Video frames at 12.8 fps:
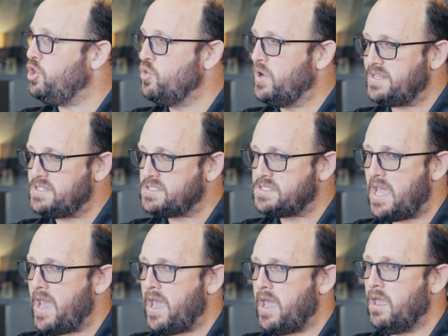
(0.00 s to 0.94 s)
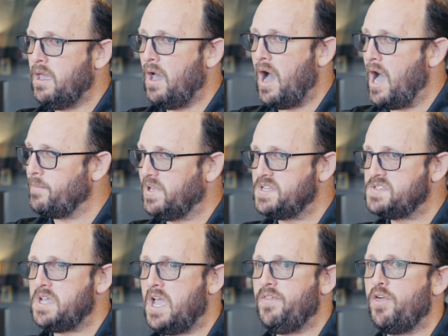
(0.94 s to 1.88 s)
You get to say, I'm going to
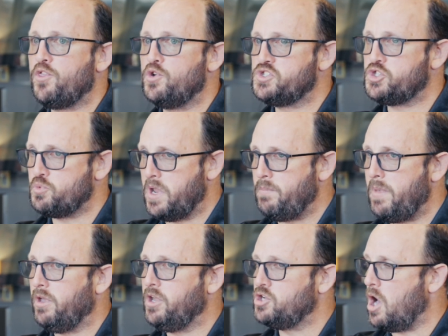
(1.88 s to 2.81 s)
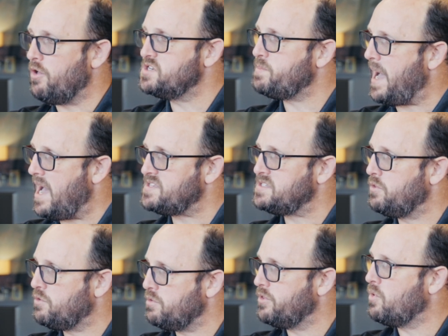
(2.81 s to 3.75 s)
say that there's $3 million passing
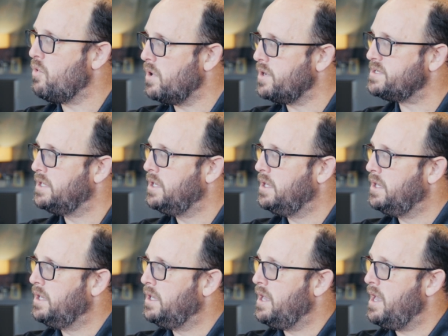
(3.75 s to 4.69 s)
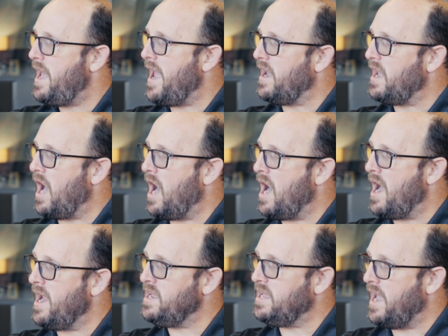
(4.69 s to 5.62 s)
through the court. And
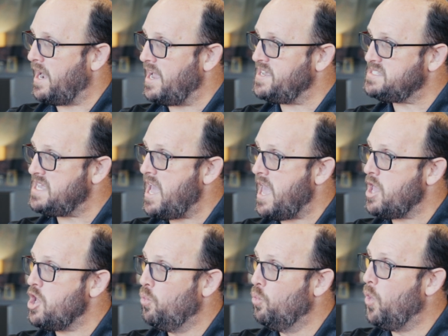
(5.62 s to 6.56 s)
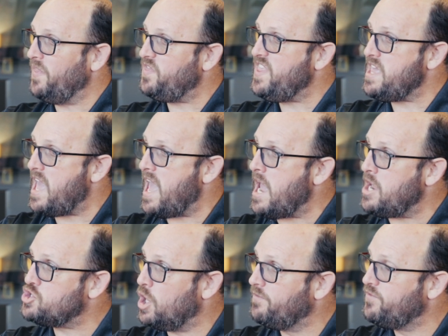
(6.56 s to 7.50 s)
I say what the
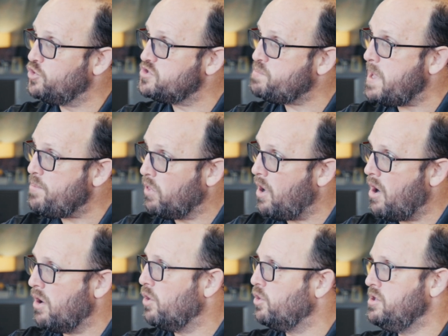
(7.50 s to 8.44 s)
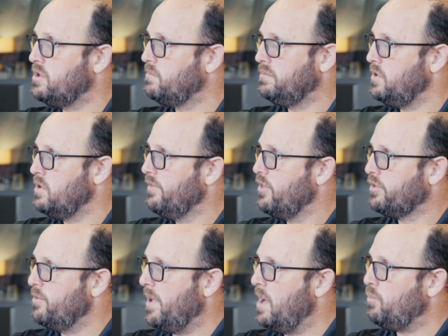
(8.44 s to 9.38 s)
age of those people are, or you can
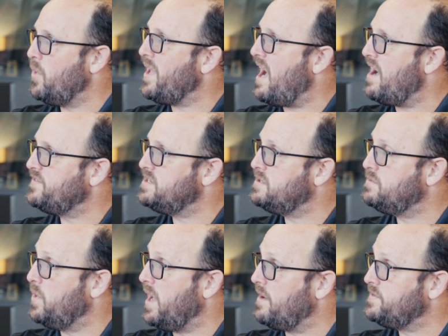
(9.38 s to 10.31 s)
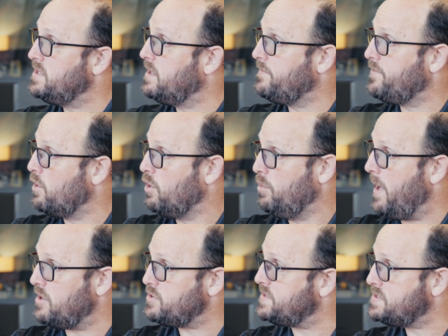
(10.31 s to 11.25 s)
look them up. We have to give their home
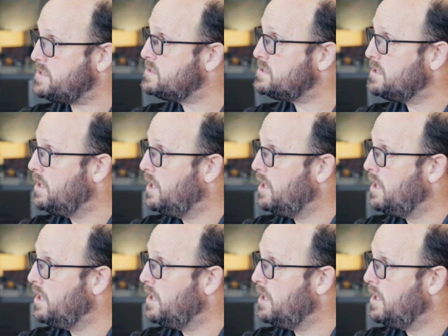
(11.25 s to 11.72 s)
addresses.